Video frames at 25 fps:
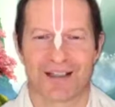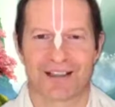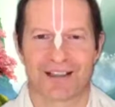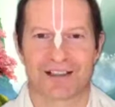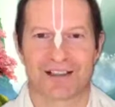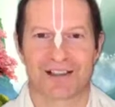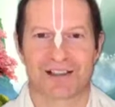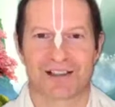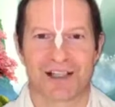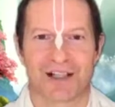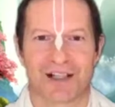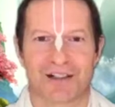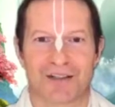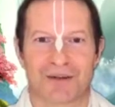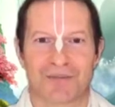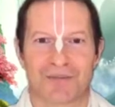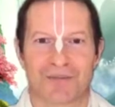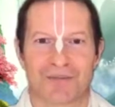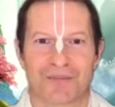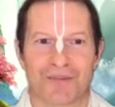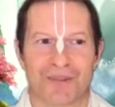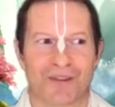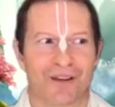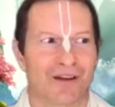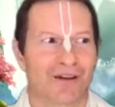She said,
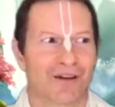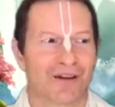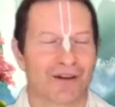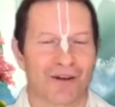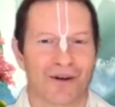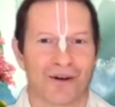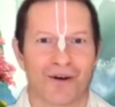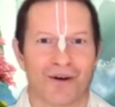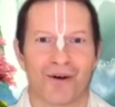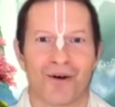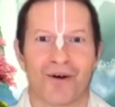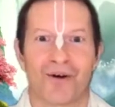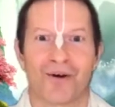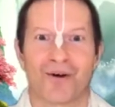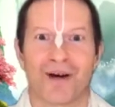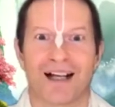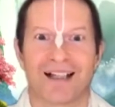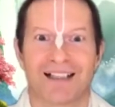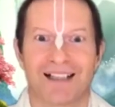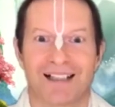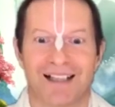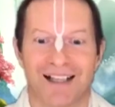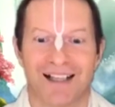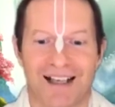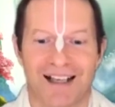"Oh,
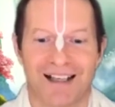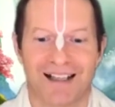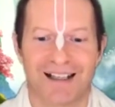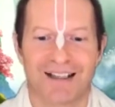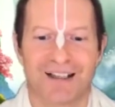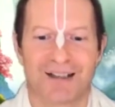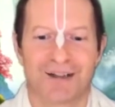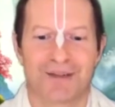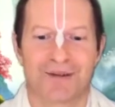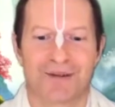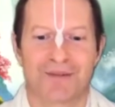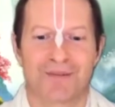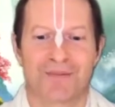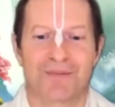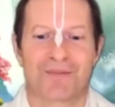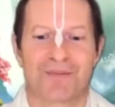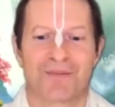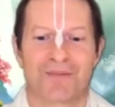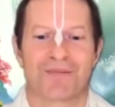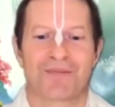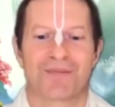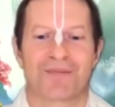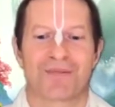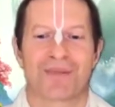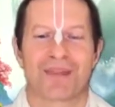Radhike,
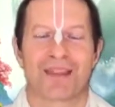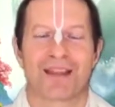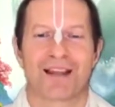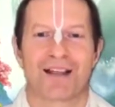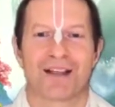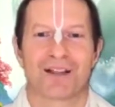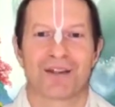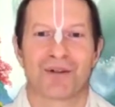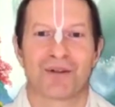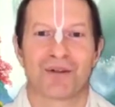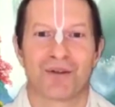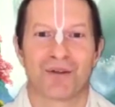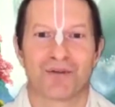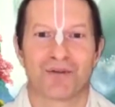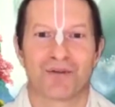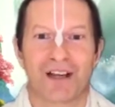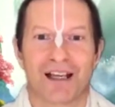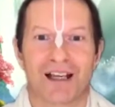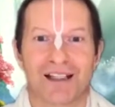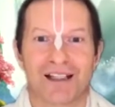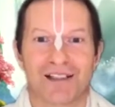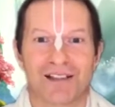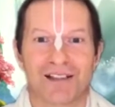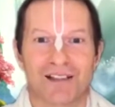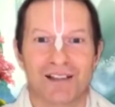your
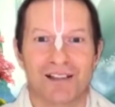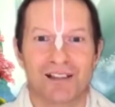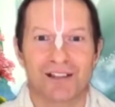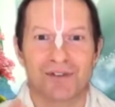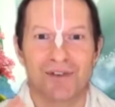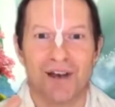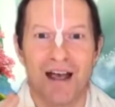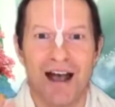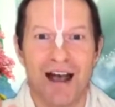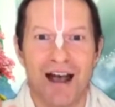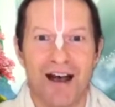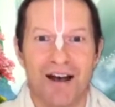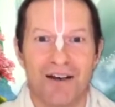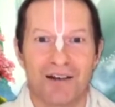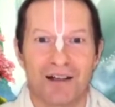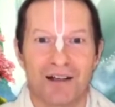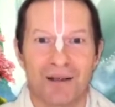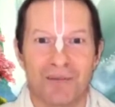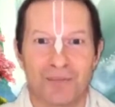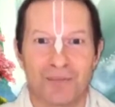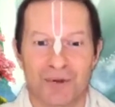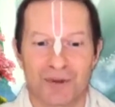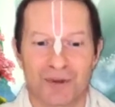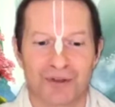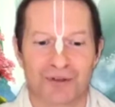face is
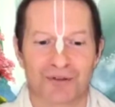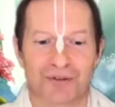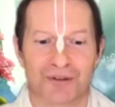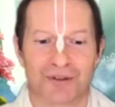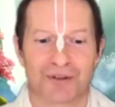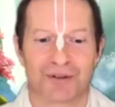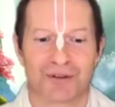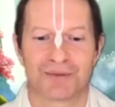very beautiful."